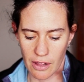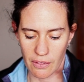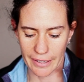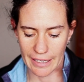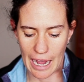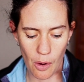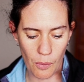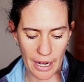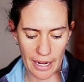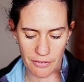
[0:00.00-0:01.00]
Like, how
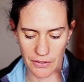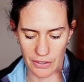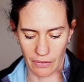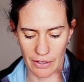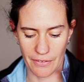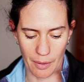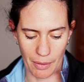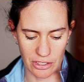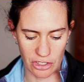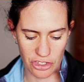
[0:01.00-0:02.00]
would I feel if I
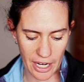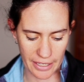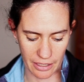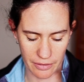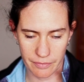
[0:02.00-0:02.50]
went to China